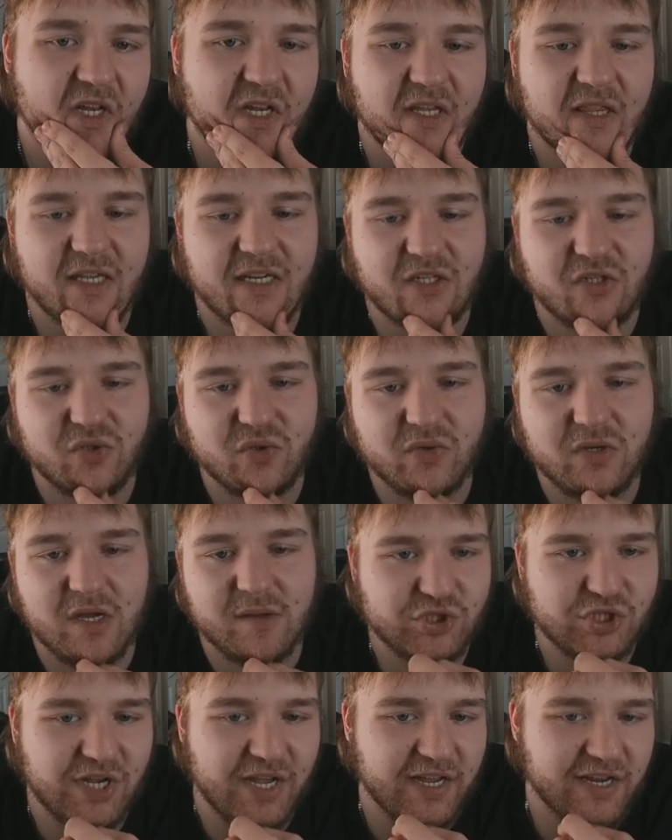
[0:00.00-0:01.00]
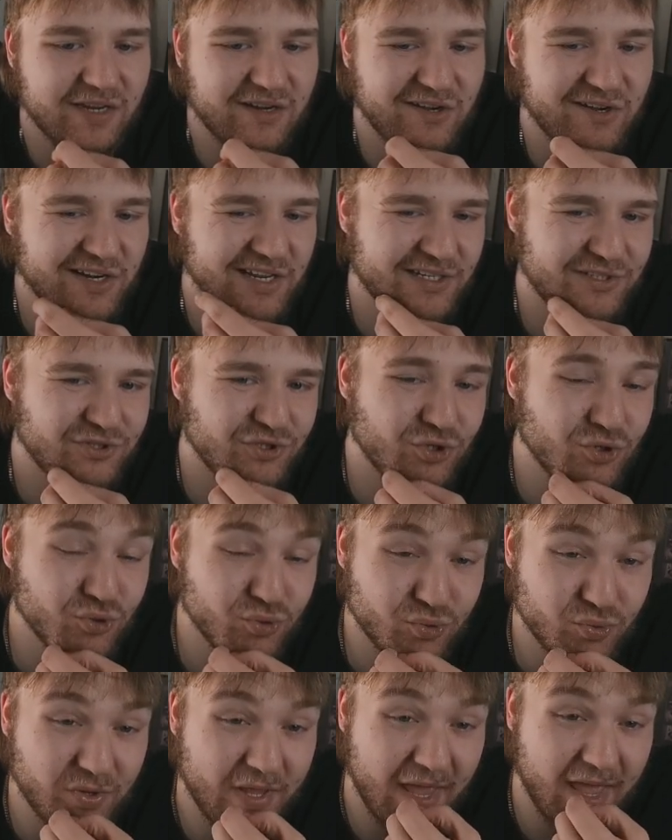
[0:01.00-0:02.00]
They do Gum Giant on a
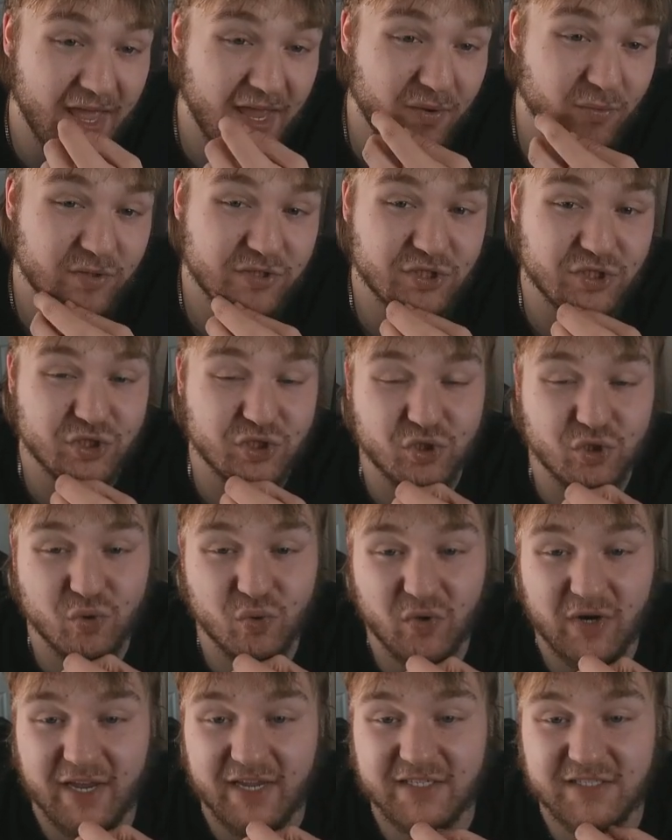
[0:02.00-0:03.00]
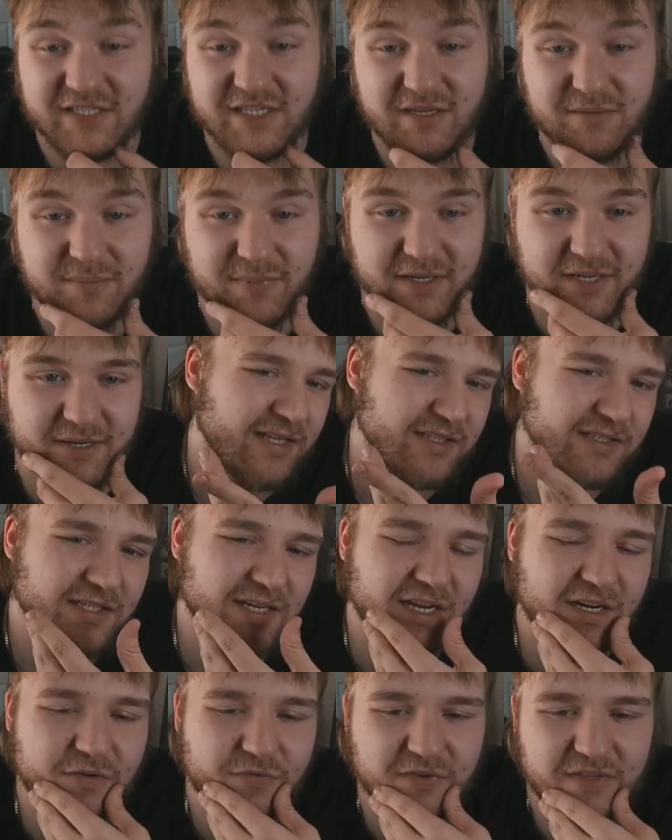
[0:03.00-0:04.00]
2k, which is crazy, but it's
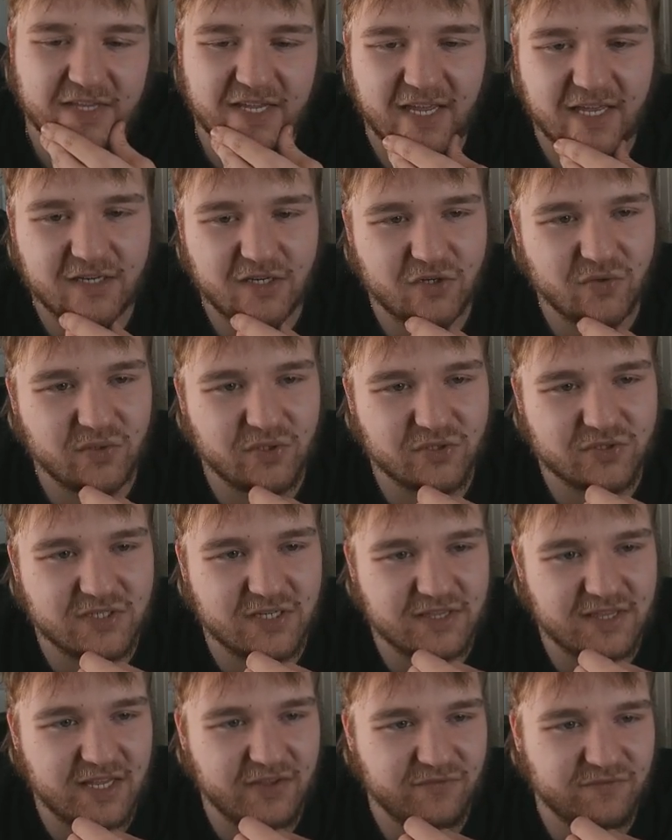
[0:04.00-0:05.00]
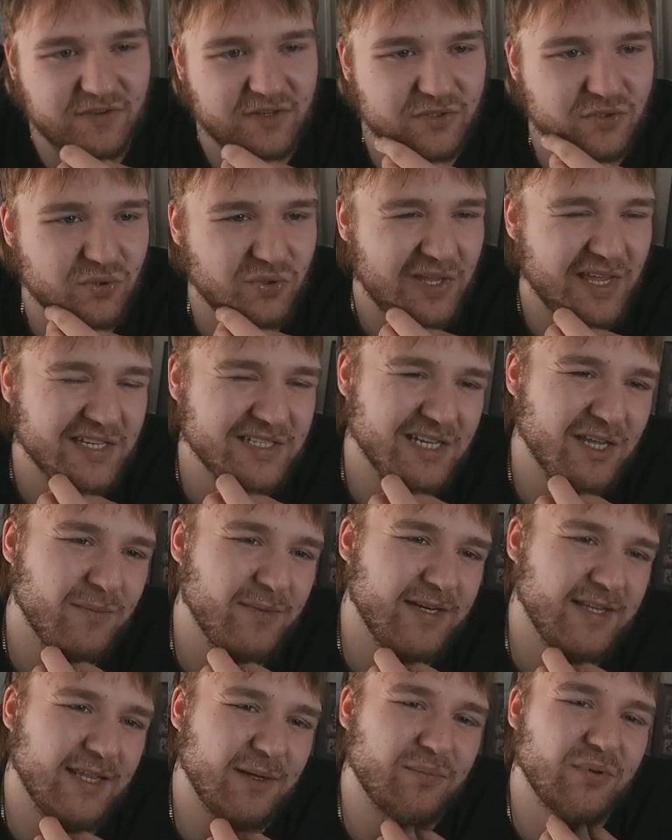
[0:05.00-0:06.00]
kind of what they had to do. It looks like they haven't found 2ks yet,
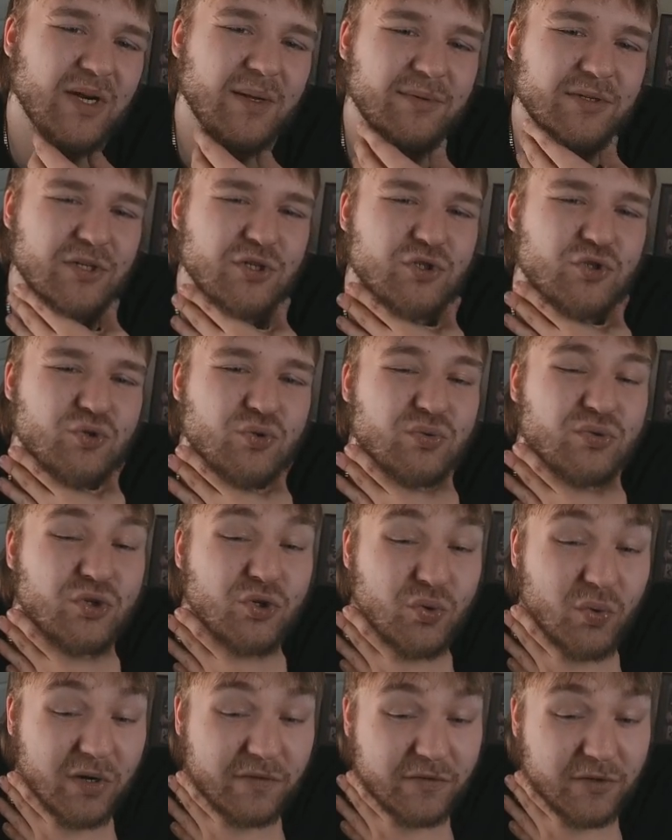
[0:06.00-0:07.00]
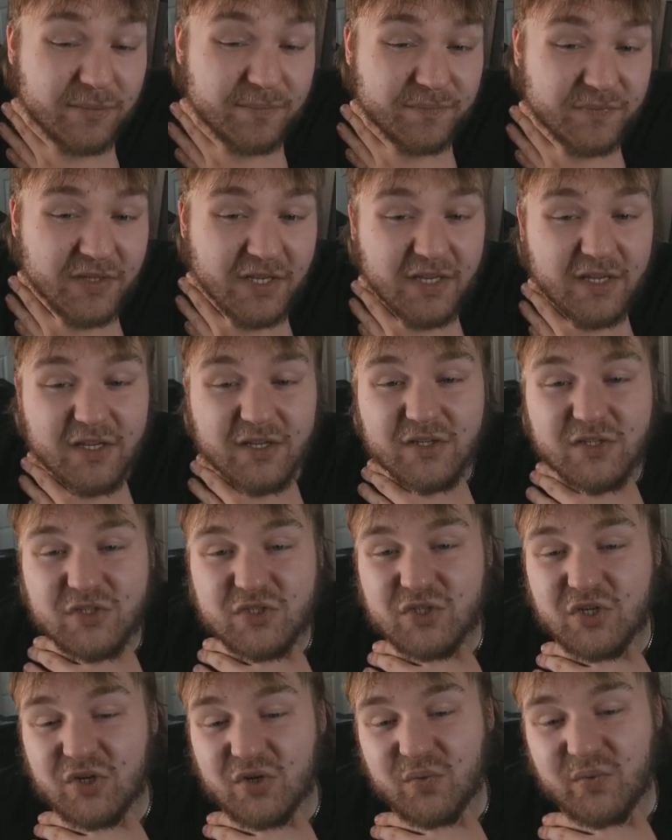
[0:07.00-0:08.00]
meaning they probably just drew 2 of them.
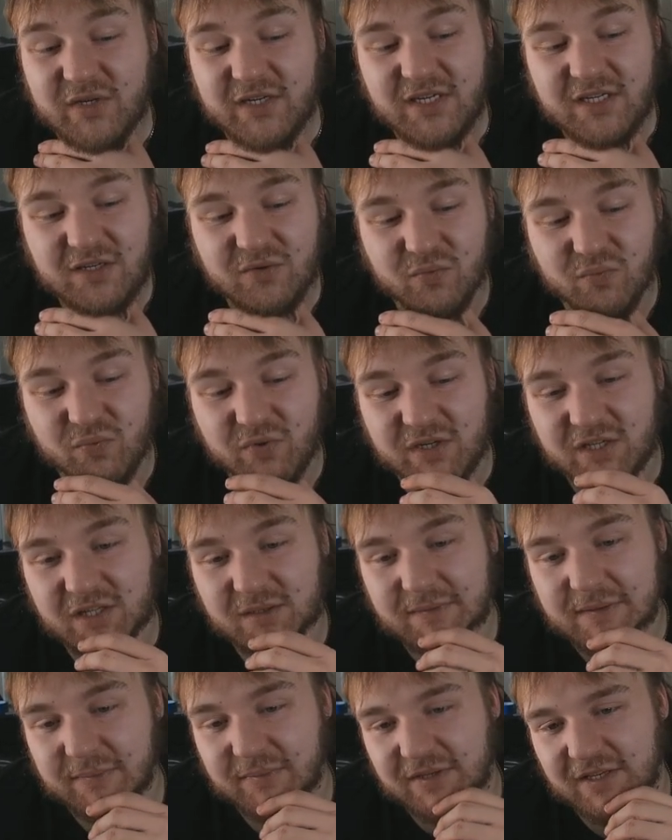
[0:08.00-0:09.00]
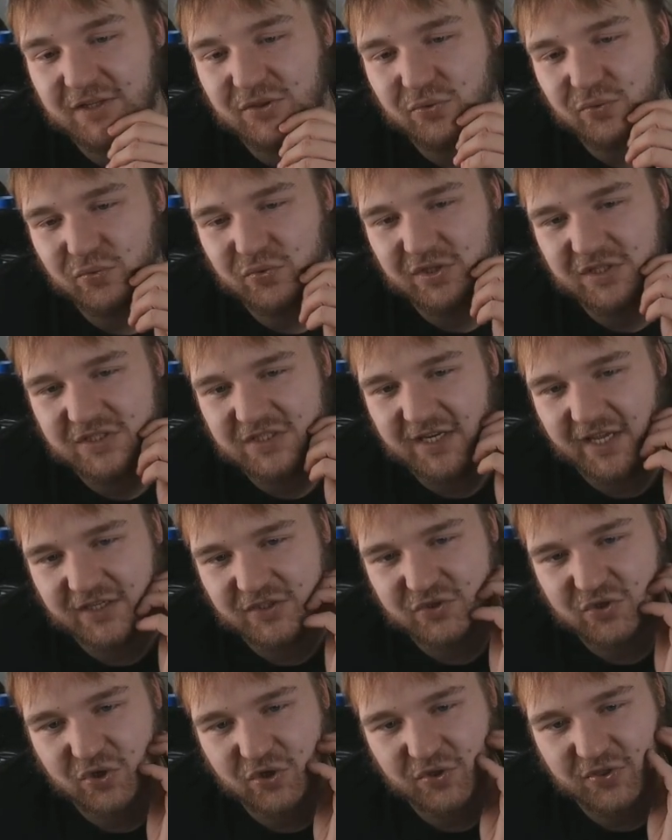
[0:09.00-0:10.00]
So we need to really be able to get through this
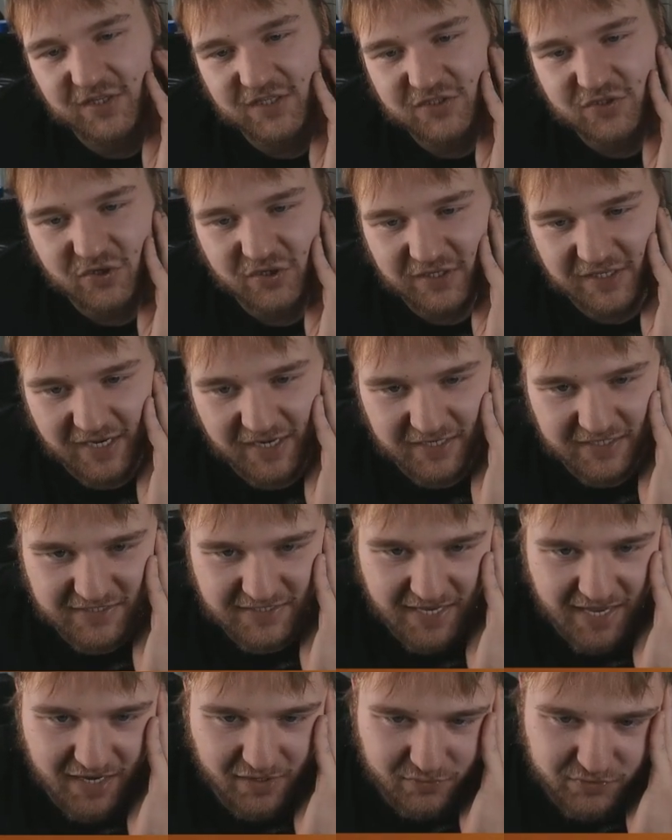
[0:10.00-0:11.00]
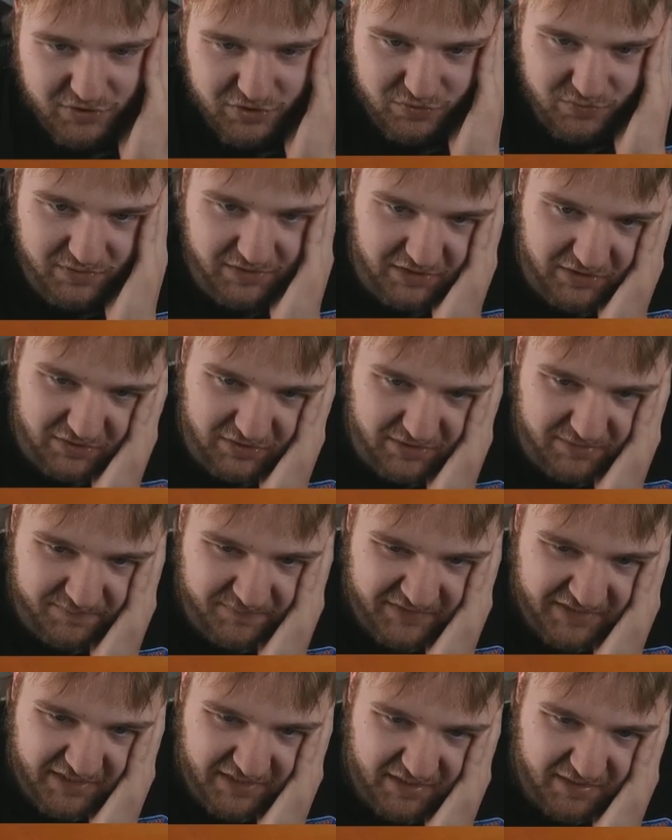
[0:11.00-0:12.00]
next turn. This card can't attack, which is really good.
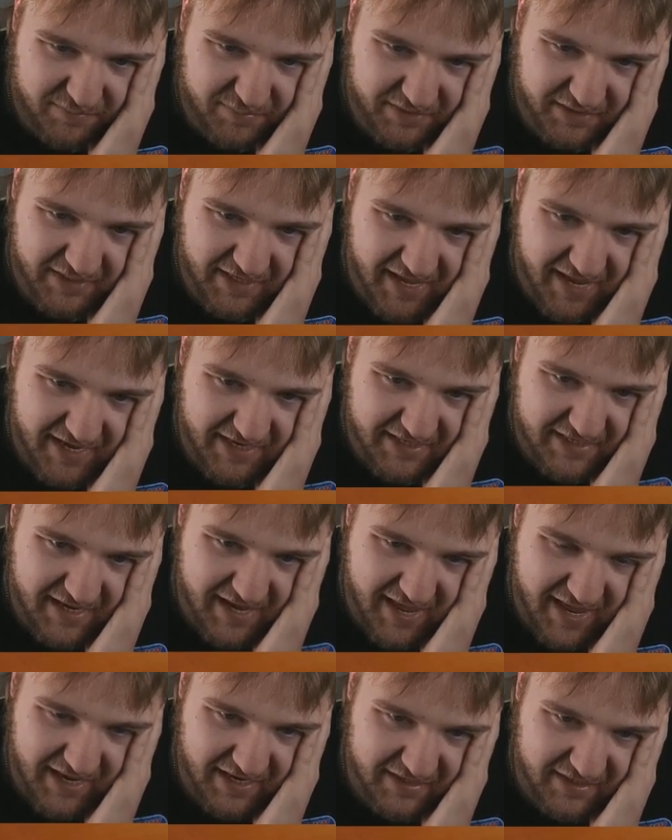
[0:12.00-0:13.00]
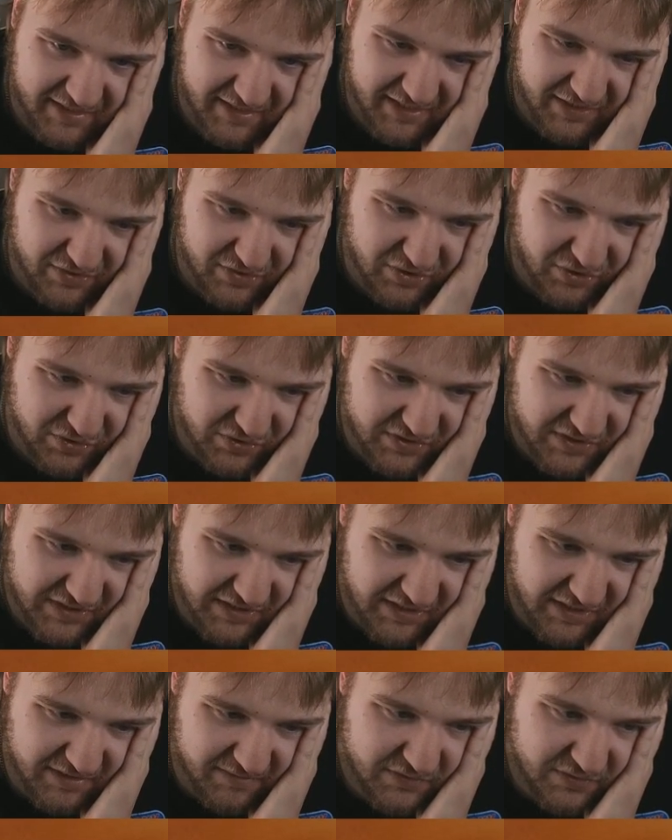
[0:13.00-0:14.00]
But 8 and 8, again,
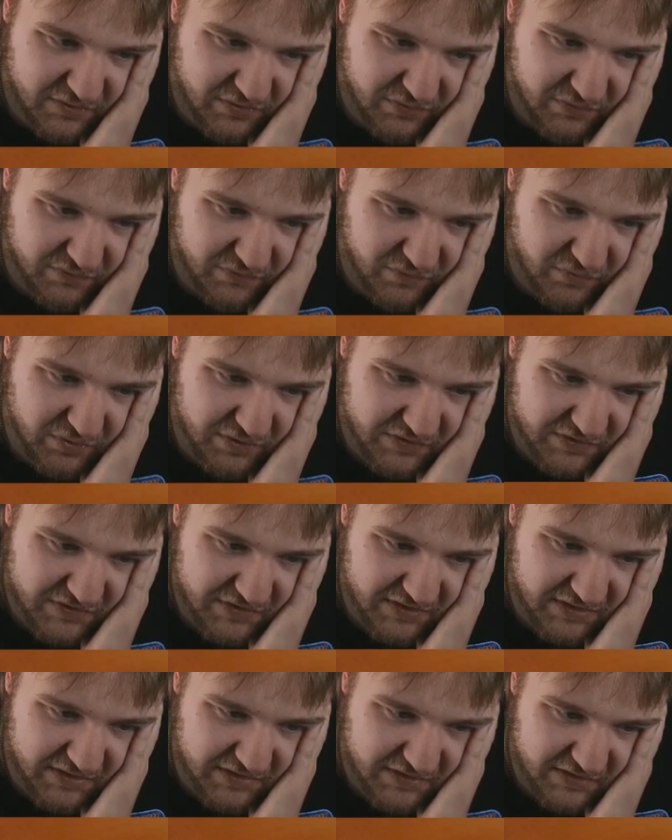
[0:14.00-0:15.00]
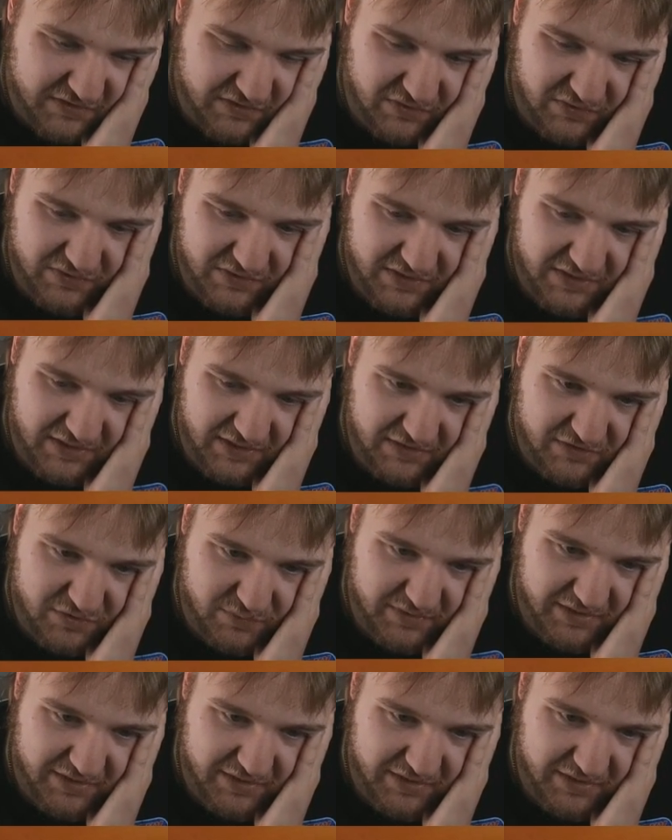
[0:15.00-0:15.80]
13, 2, 4, 6, 13. So we